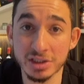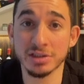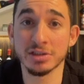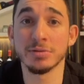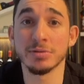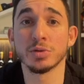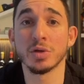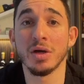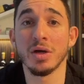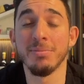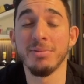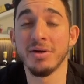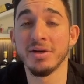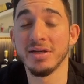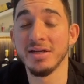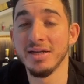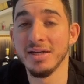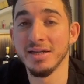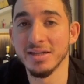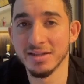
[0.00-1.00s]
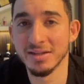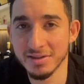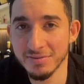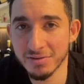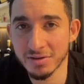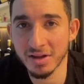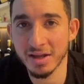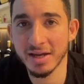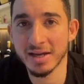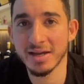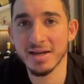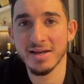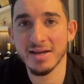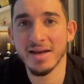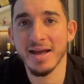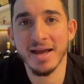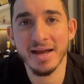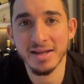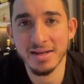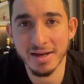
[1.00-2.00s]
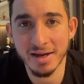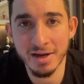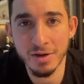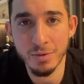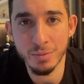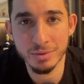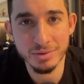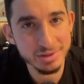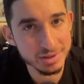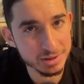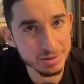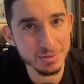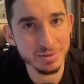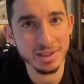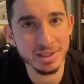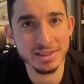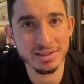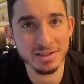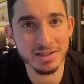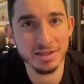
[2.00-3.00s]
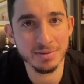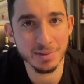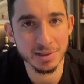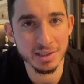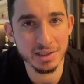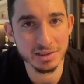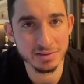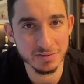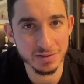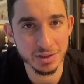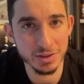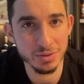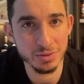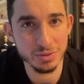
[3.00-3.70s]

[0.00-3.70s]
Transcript: that subscribe button, leave a like, and I will see you guys in my next video